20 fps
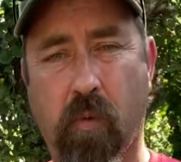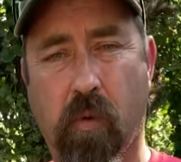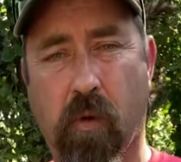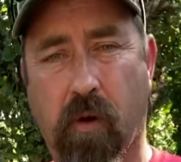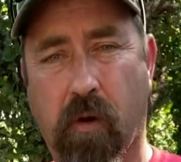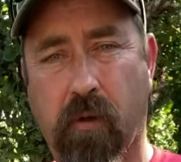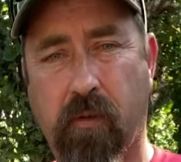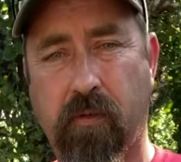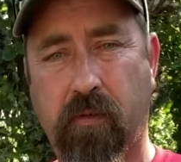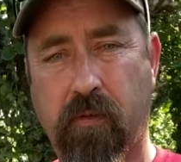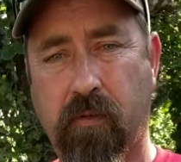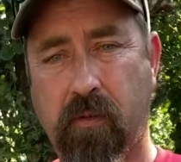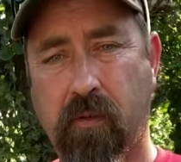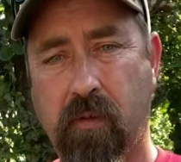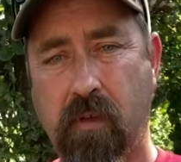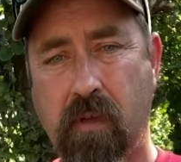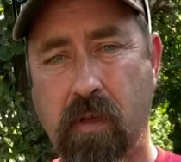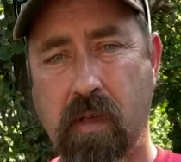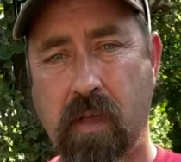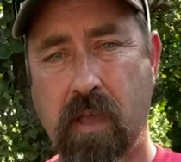worse?
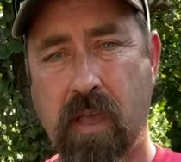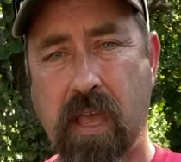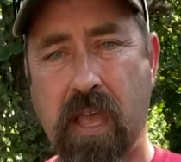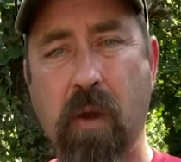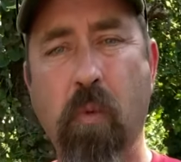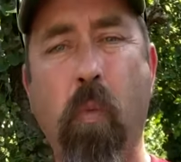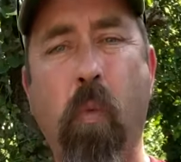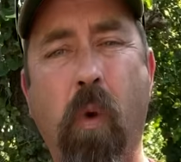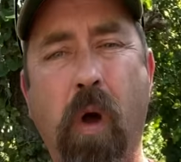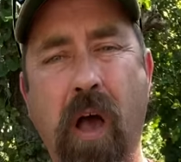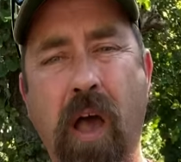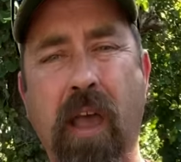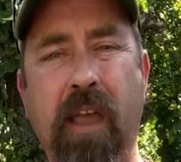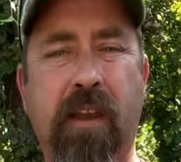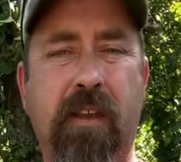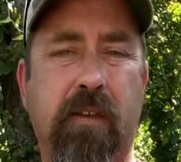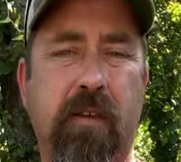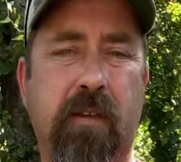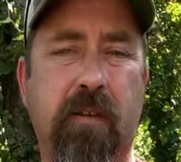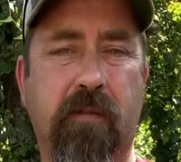And why
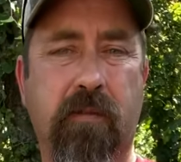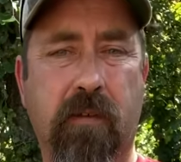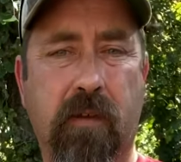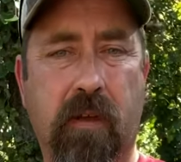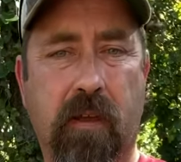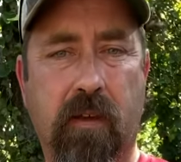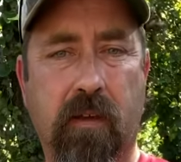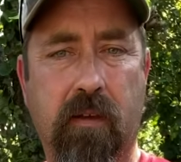do you think?